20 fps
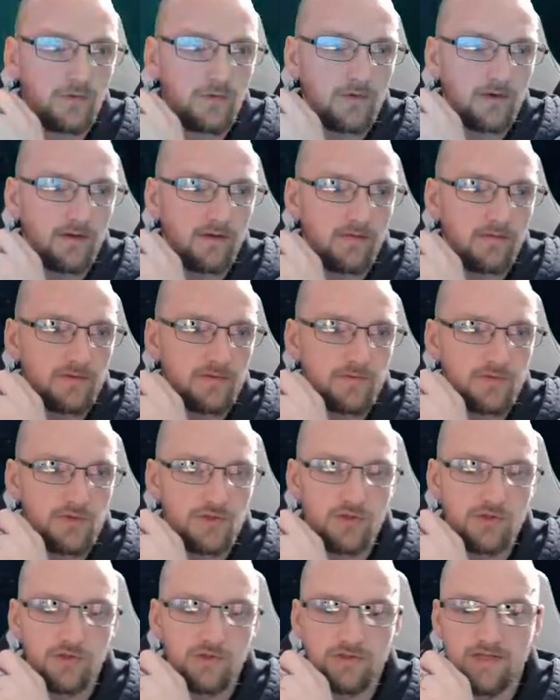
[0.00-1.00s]
does that give us for
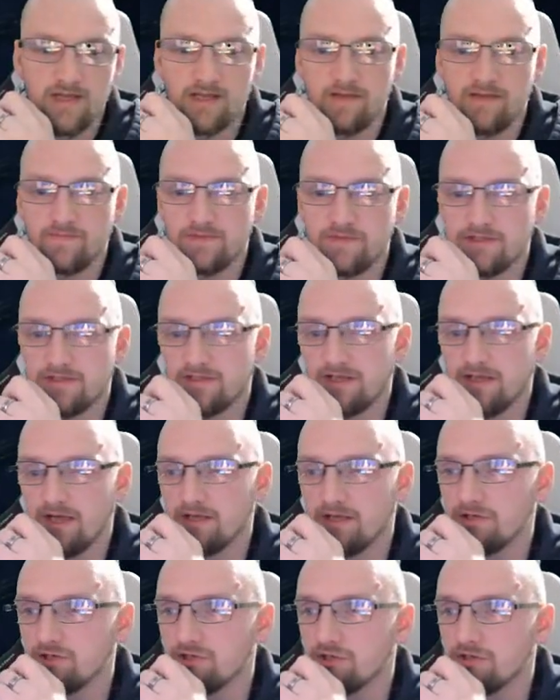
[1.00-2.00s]
shards? That gives us
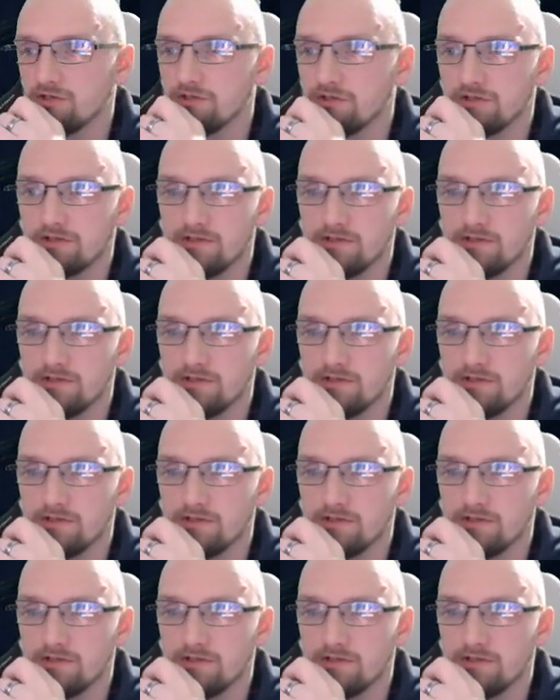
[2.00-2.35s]
10 shards